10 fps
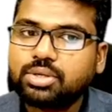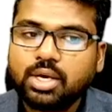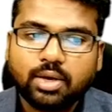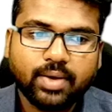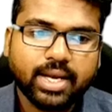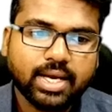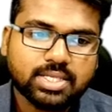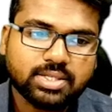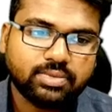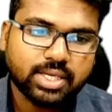Whereas if
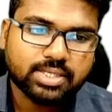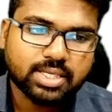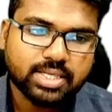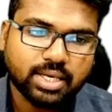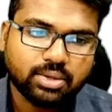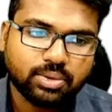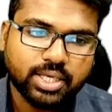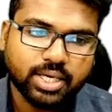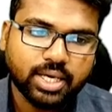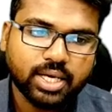there is a cyclone
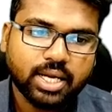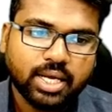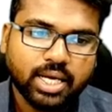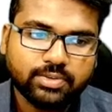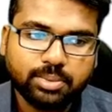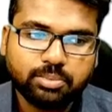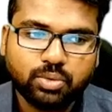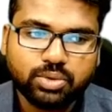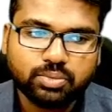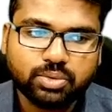here, it will move
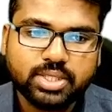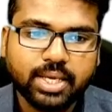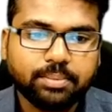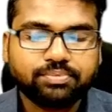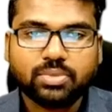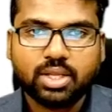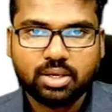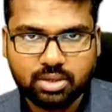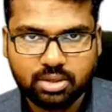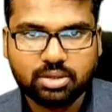towards the
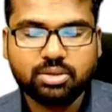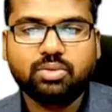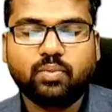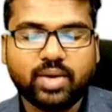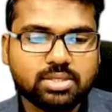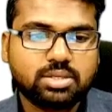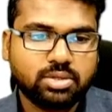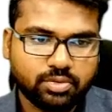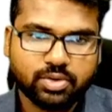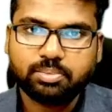no west,
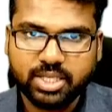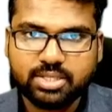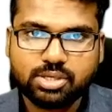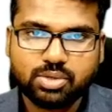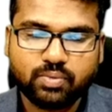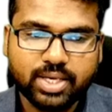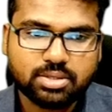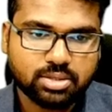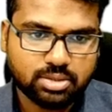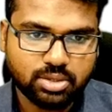from east to west.
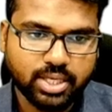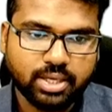Sorry,